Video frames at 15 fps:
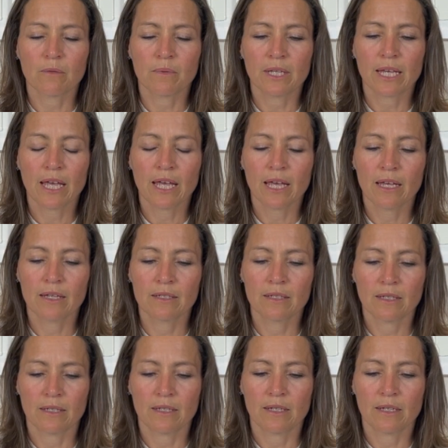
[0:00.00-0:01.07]
the head
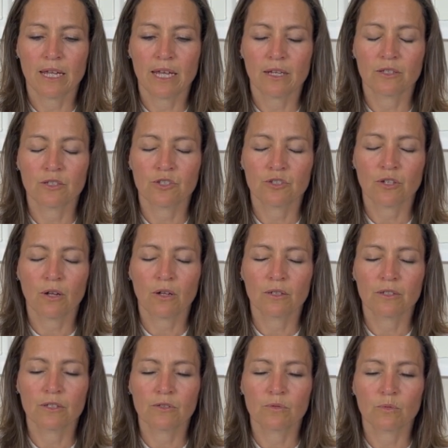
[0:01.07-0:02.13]
and the neck and the
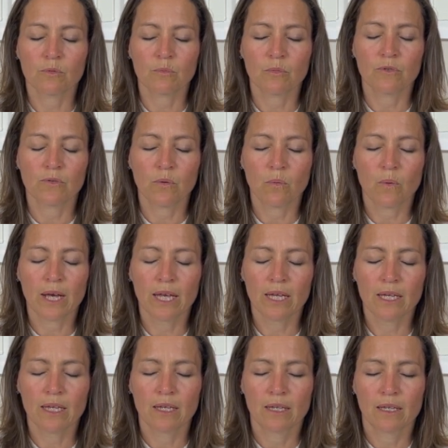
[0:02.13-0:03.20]
shoulders will move away.